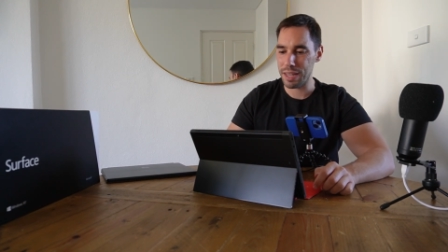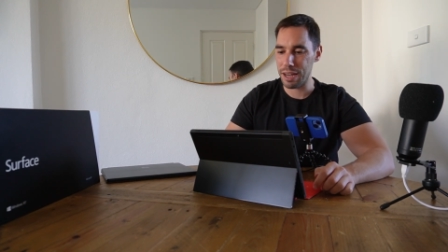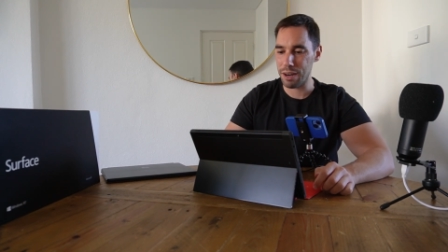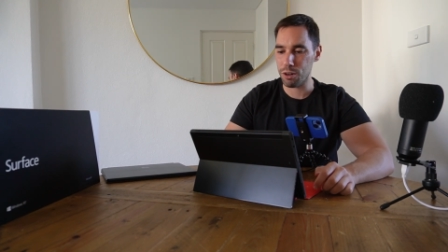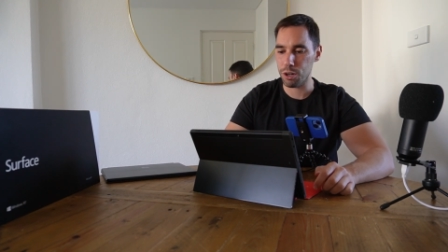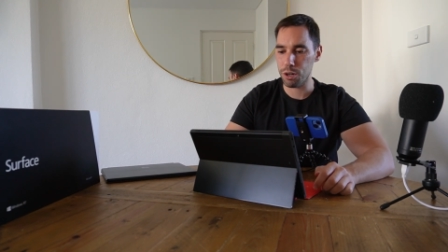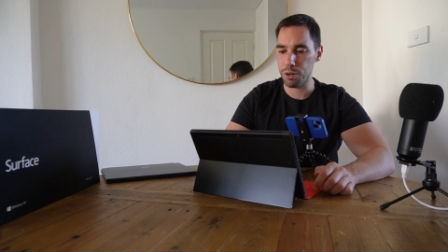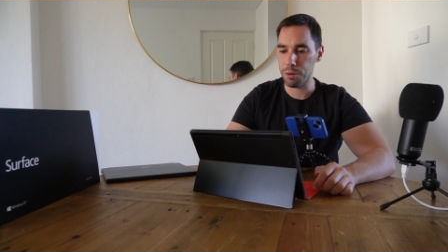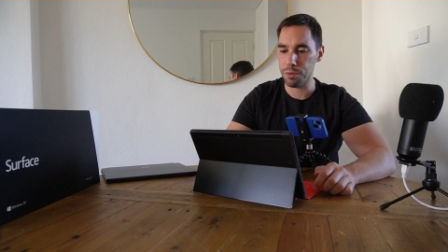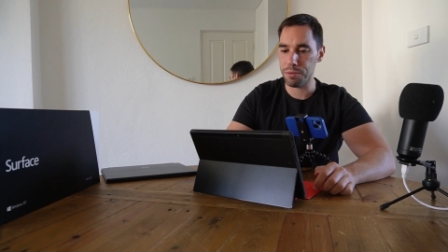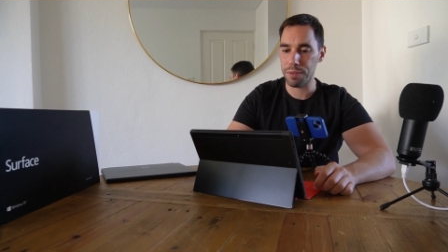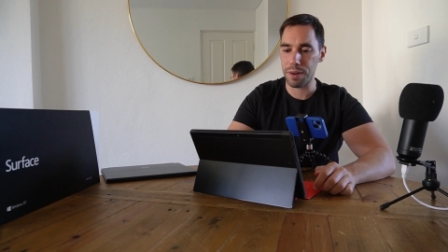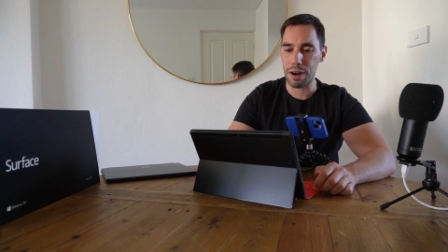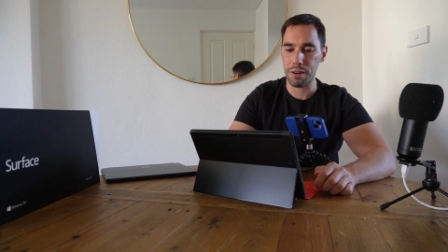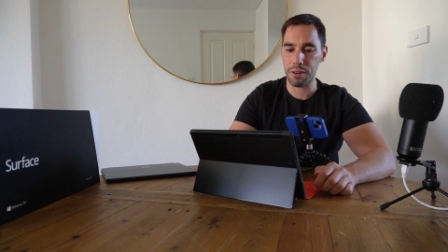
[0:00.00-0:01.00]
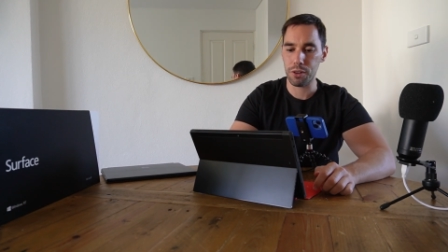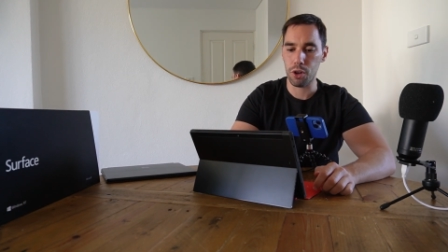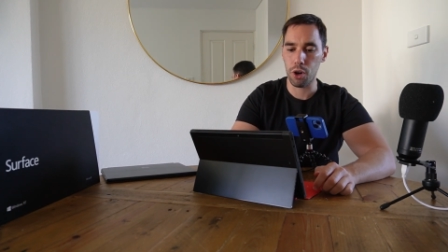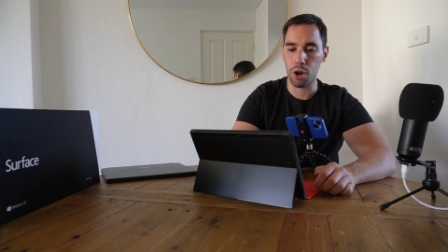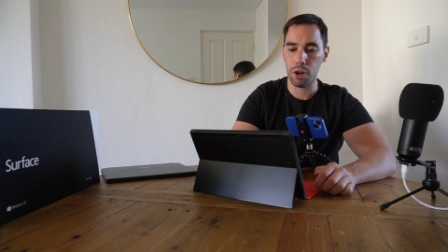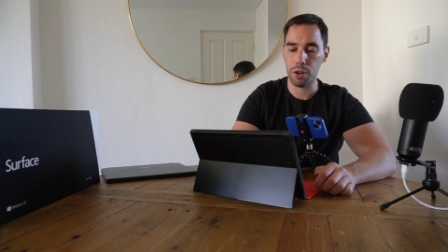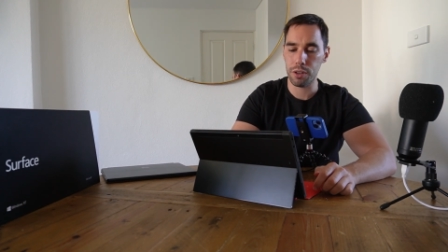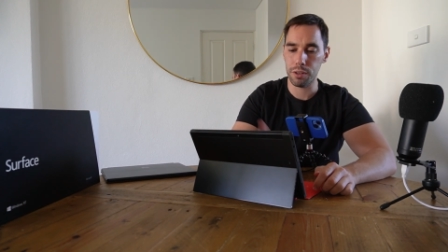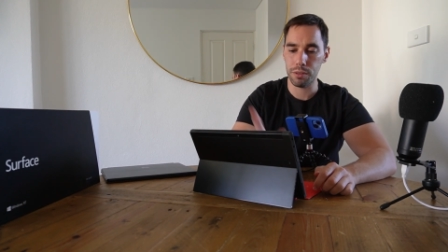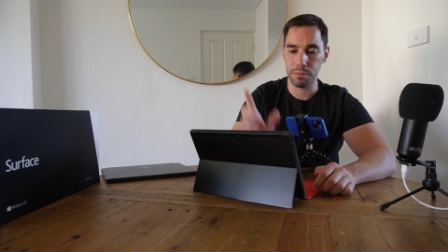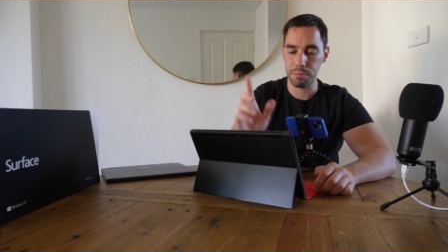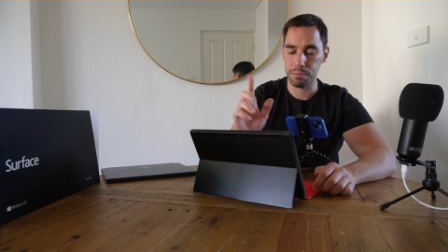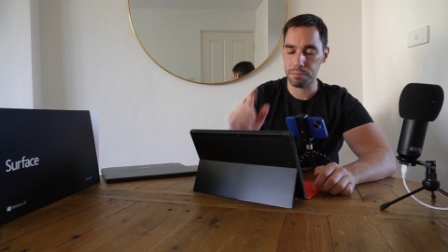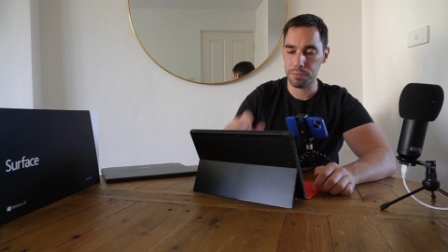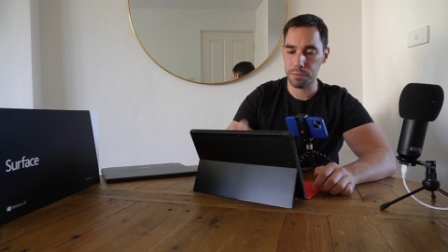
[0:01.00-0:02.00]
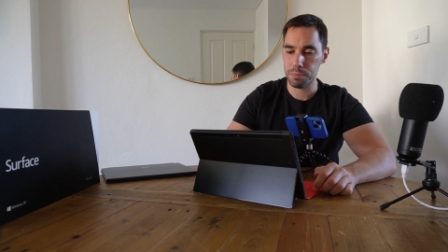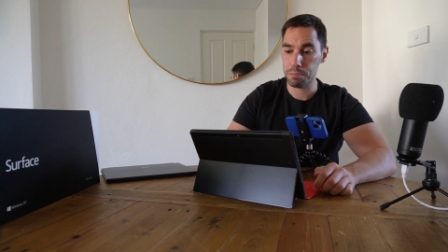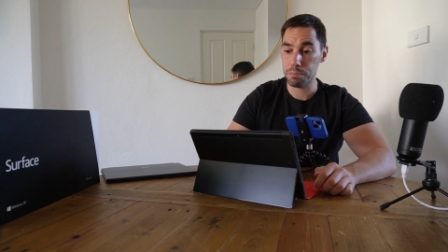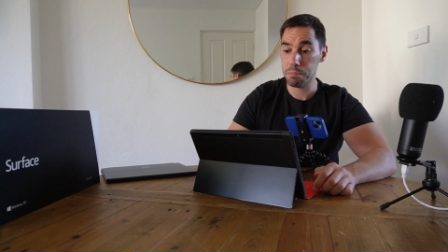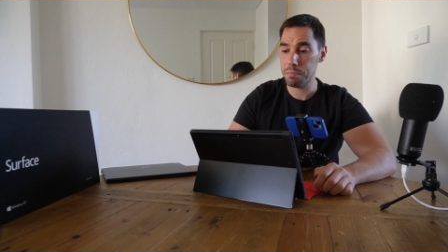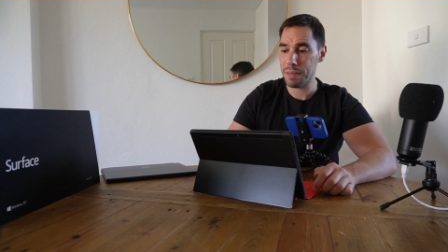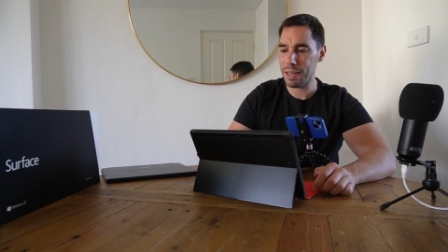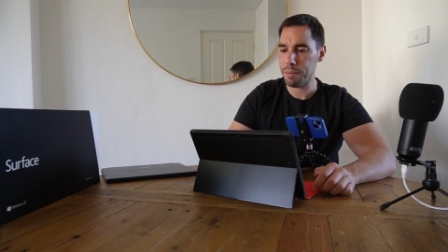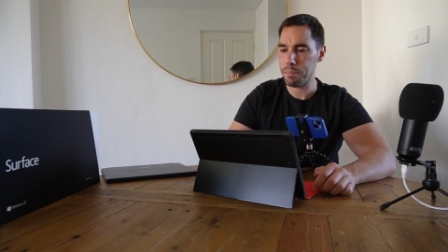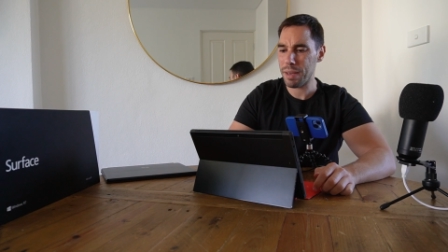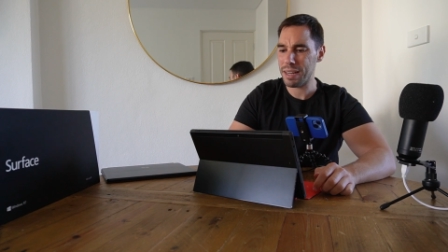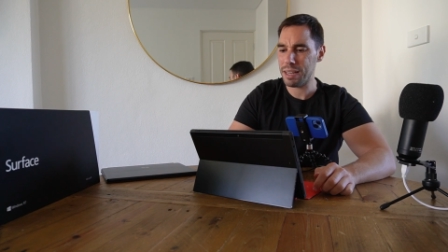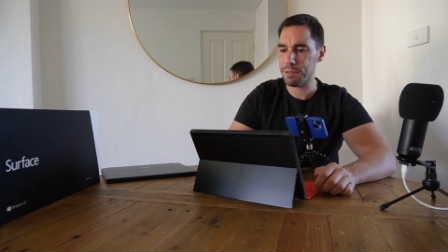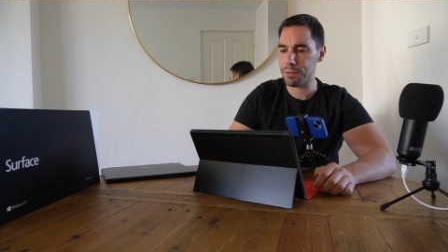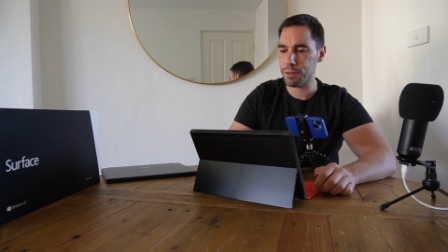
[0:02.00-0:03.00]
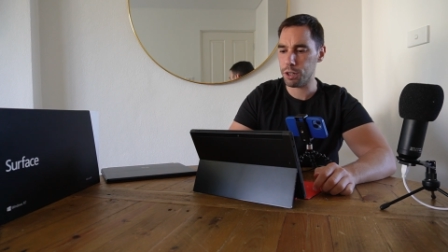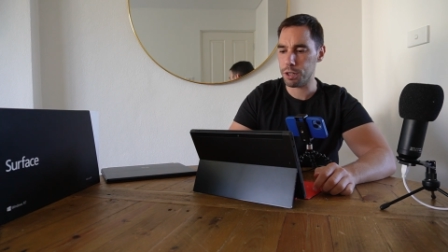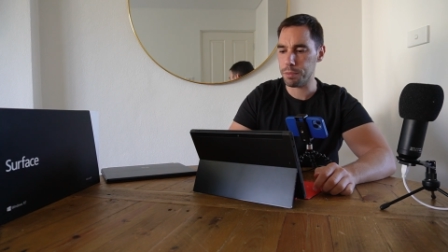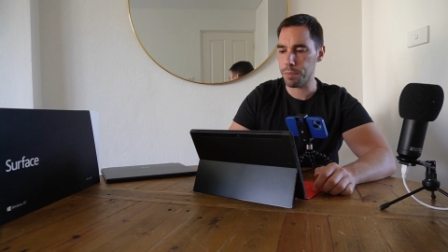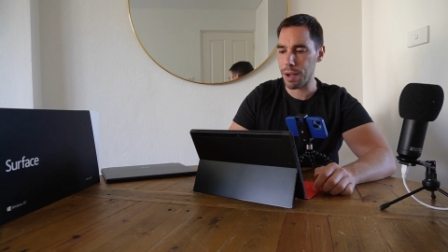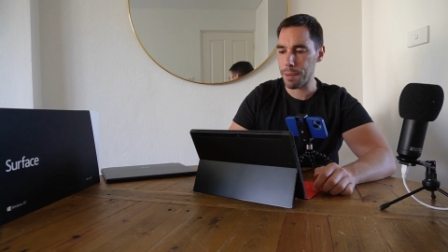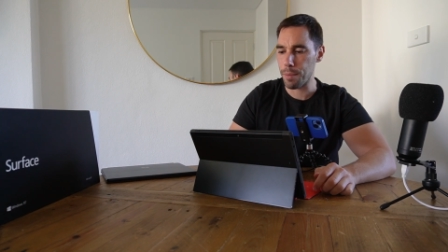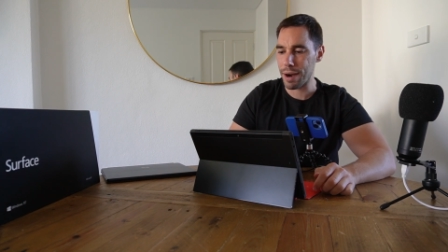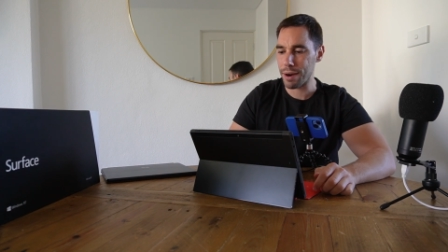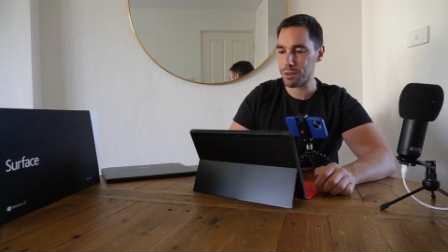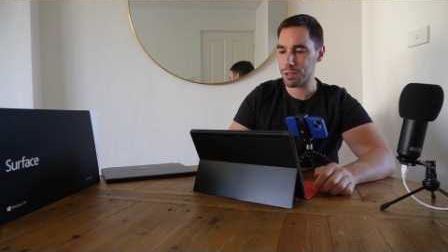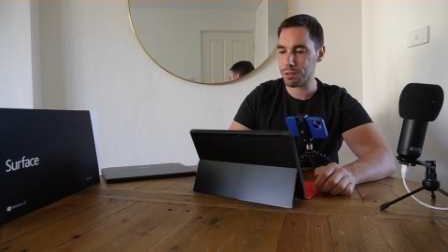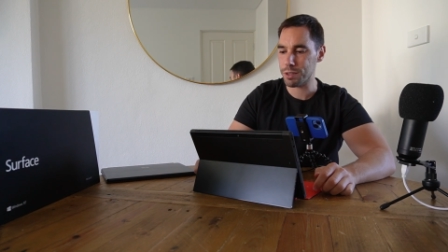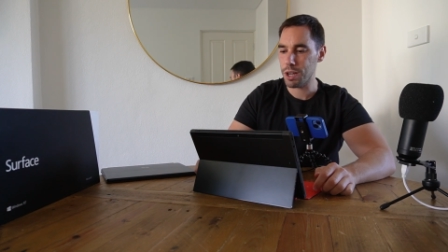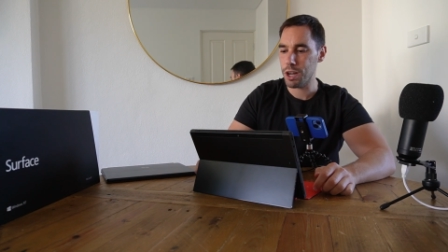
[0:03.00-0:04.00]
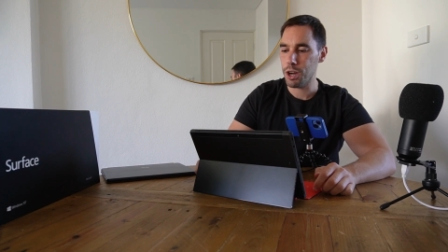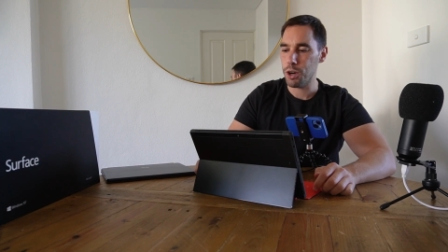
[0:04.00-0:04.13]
error far and gone and mainly forgotten by Microsoft